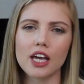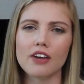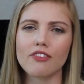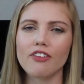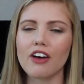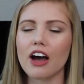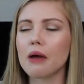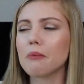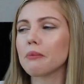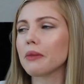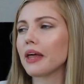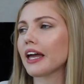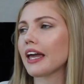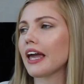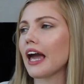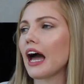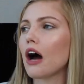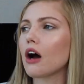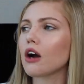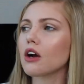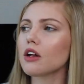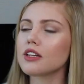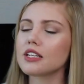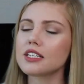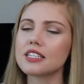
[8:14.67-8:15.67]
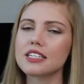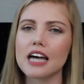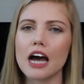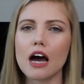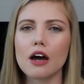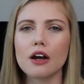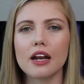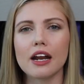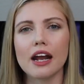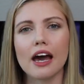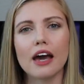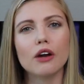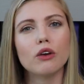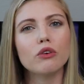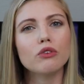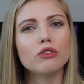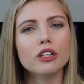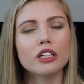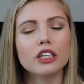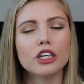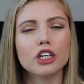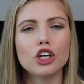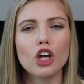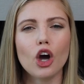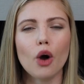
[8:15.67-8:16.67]
If I'm like out on the town and I don't
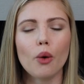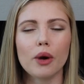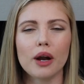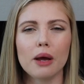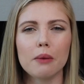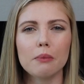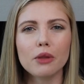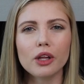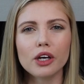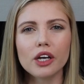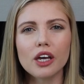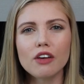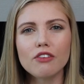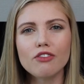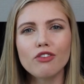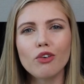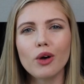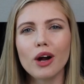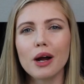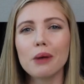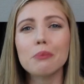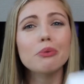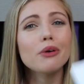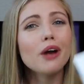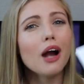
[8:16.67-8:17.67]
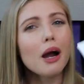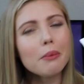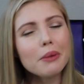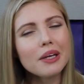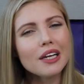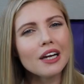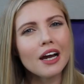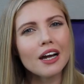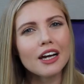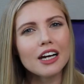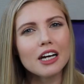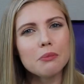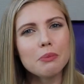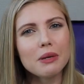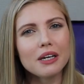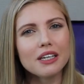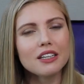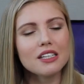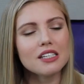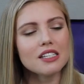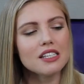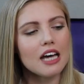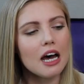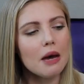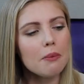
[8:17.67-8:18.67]
really know what I'm looking for, I'm probably not going to pick
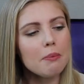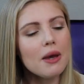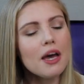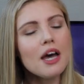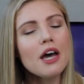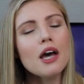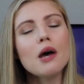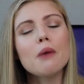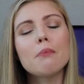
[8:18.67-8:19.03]
this up.